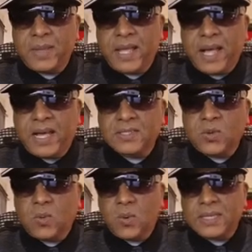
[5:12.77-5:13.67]
May I ask
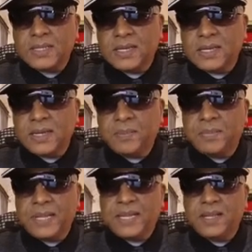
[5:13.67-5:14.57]
what
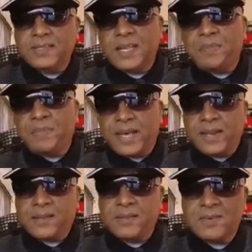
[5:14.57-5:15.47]
breed? Is that a
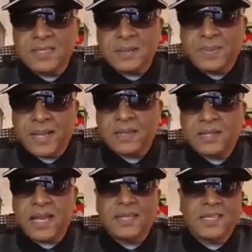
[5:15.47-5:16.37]
parrot? What is a parrot?
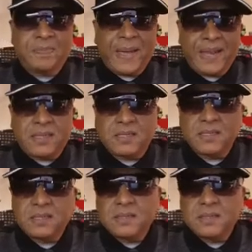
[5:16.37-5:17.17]
Tyler, is that a parrot?